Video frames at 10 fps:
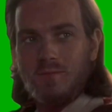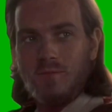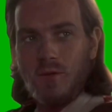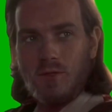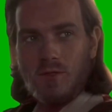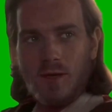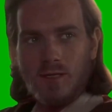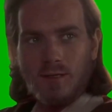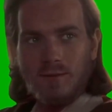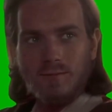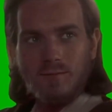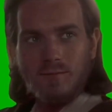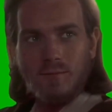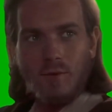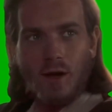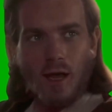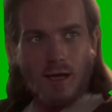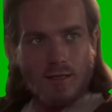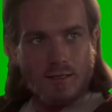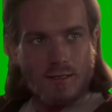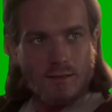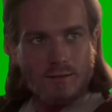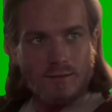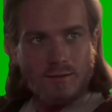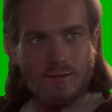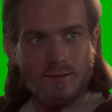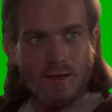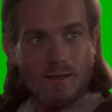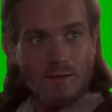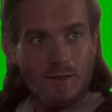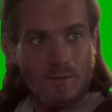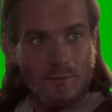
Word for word: You're sweating. Relax. Take a deep